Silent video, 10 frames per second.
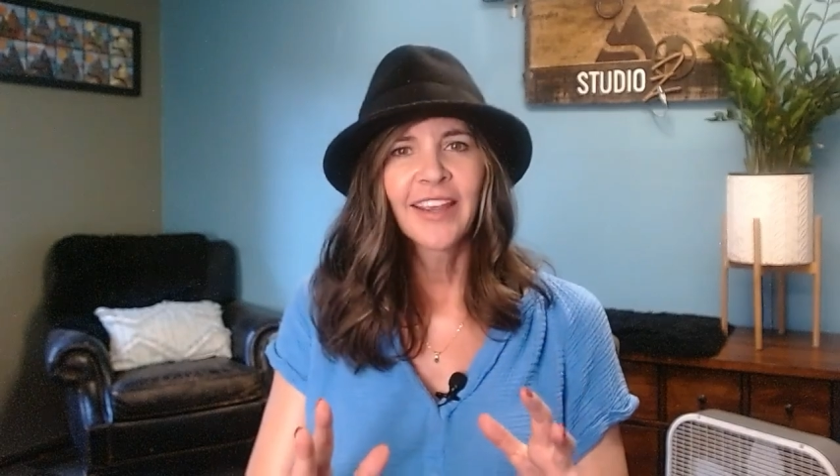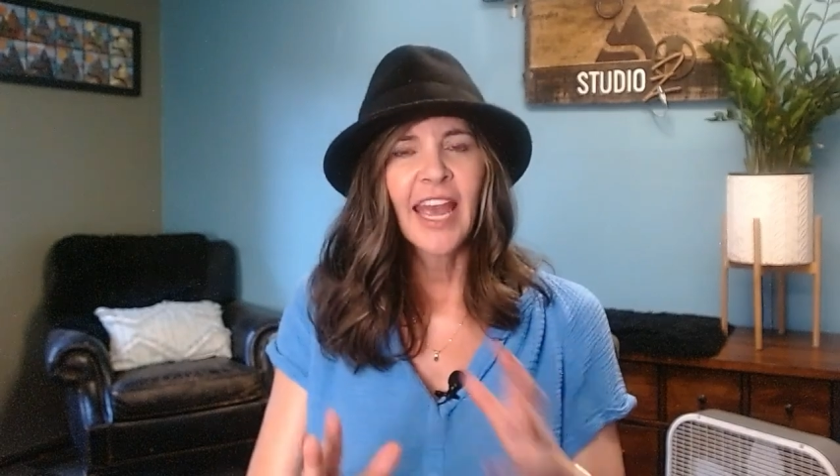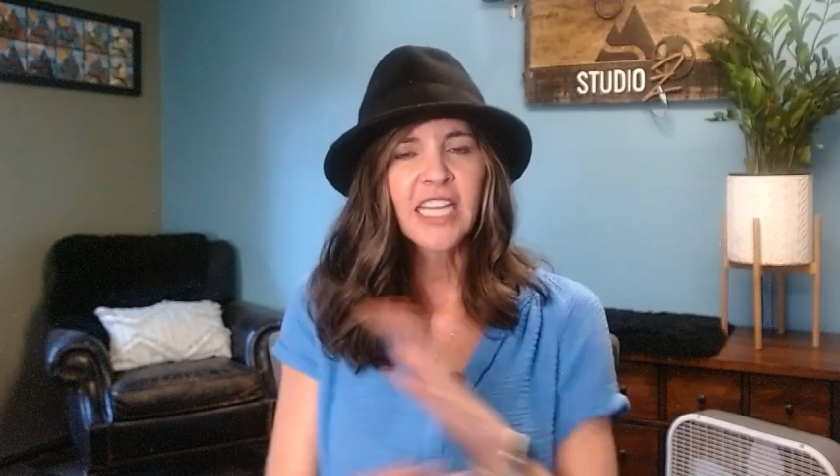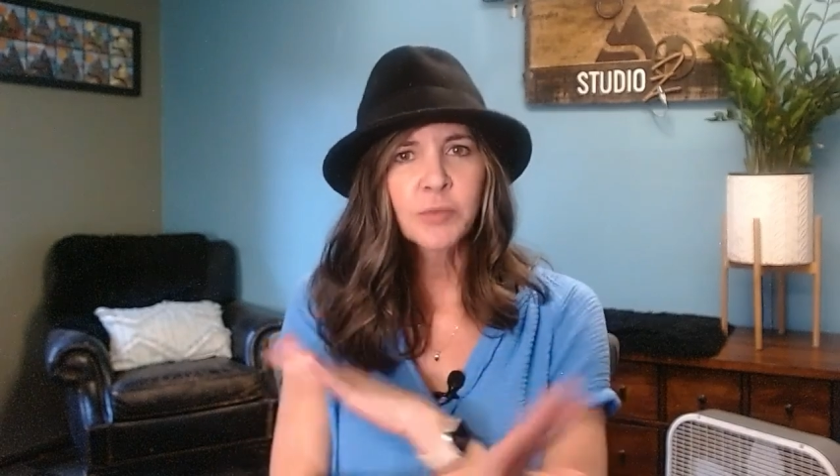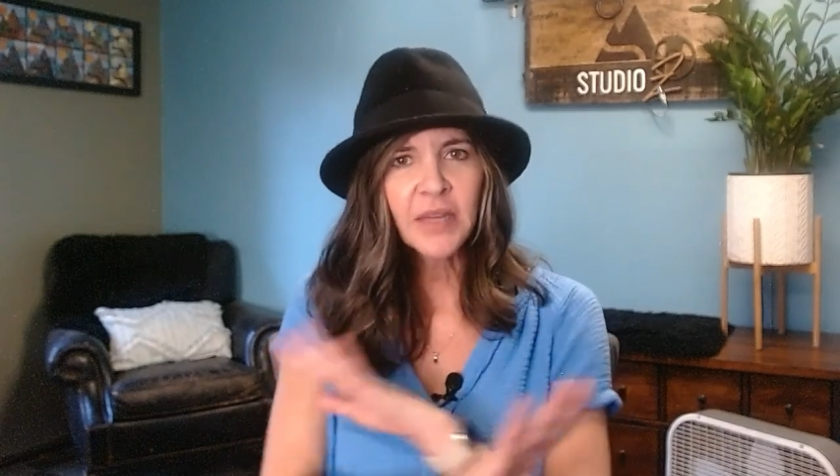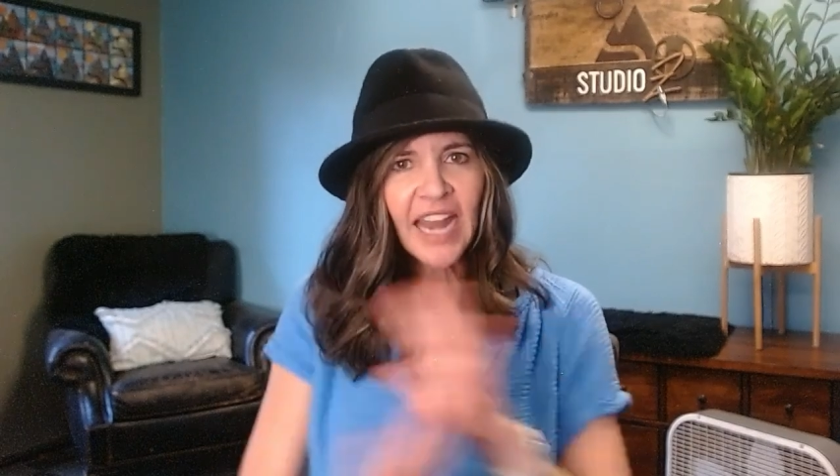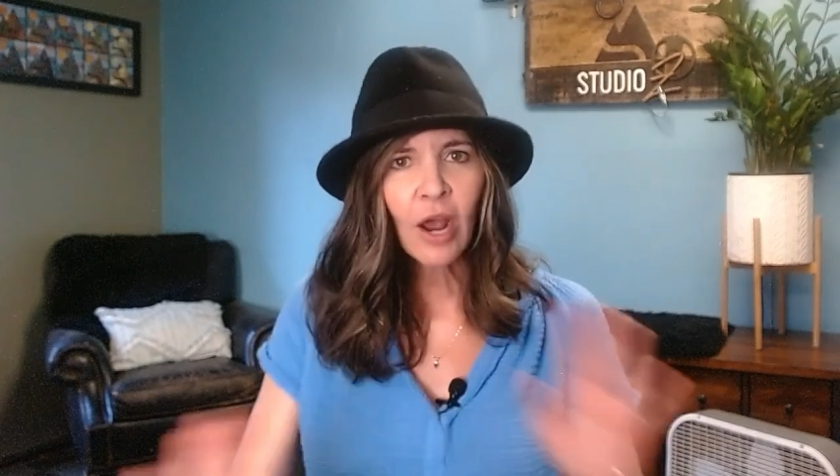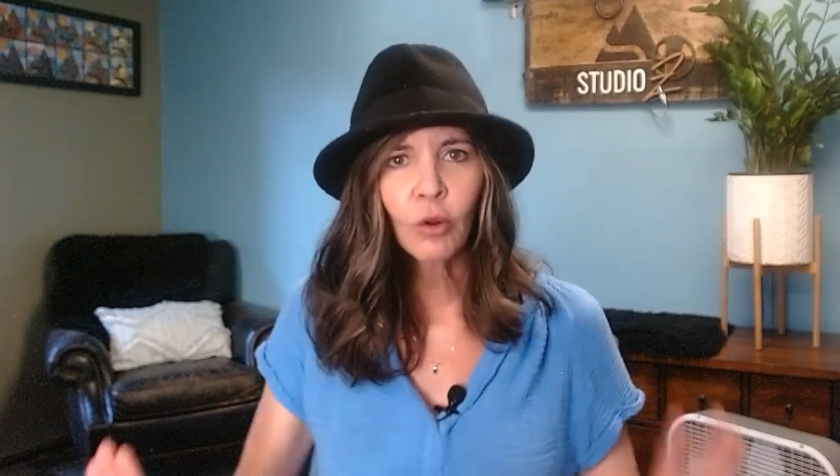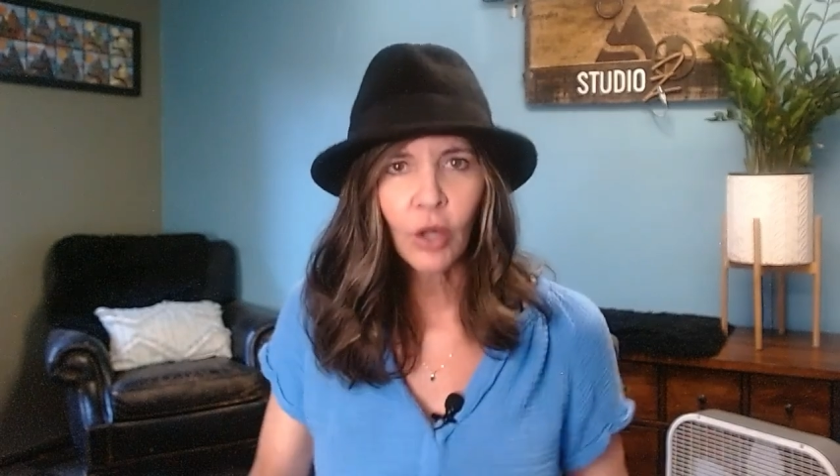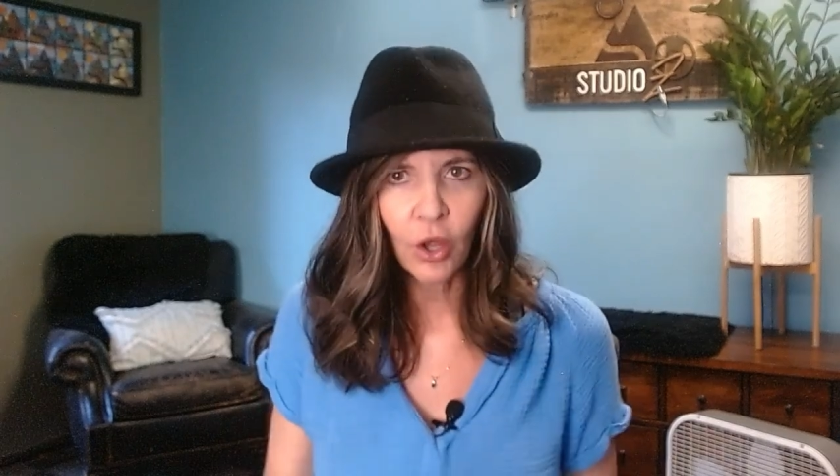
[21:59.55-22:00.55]
has been
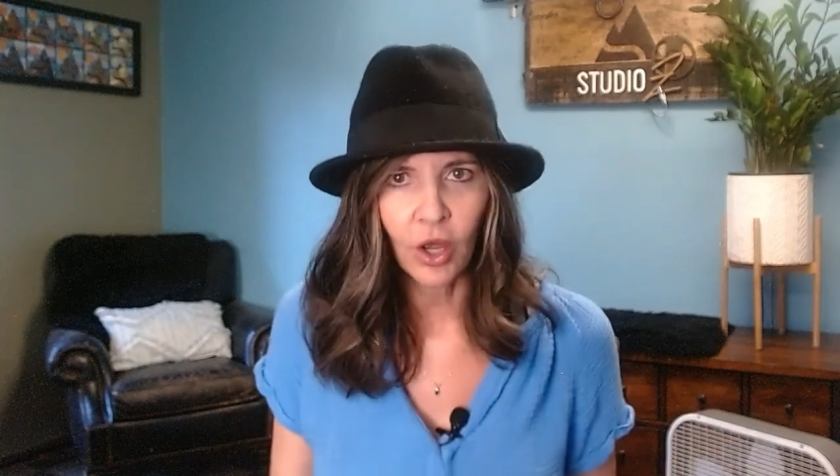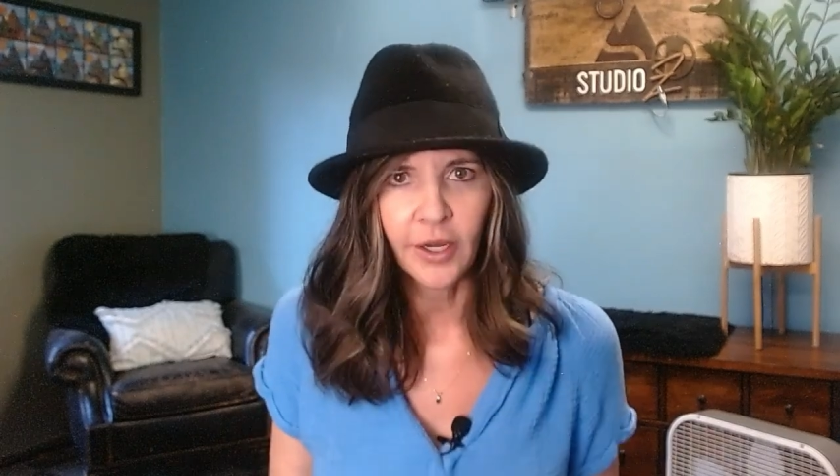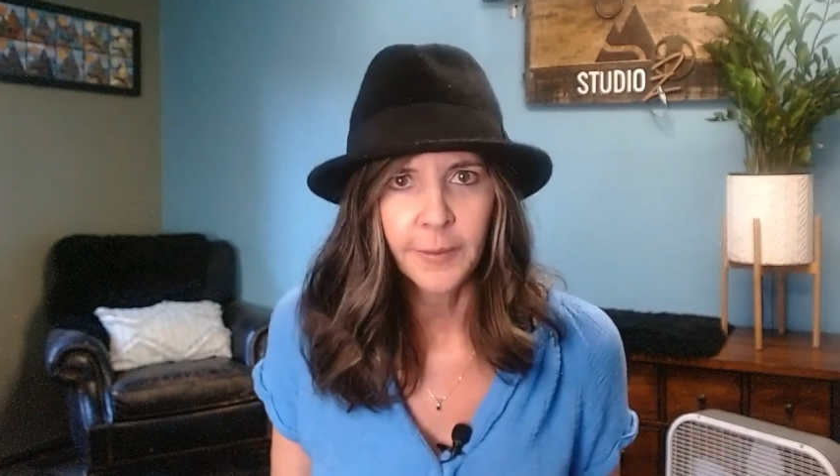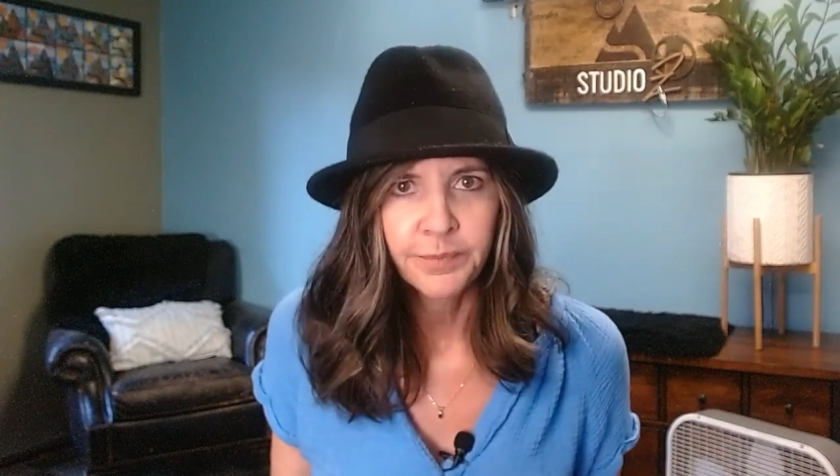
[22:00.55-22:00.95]
outlawed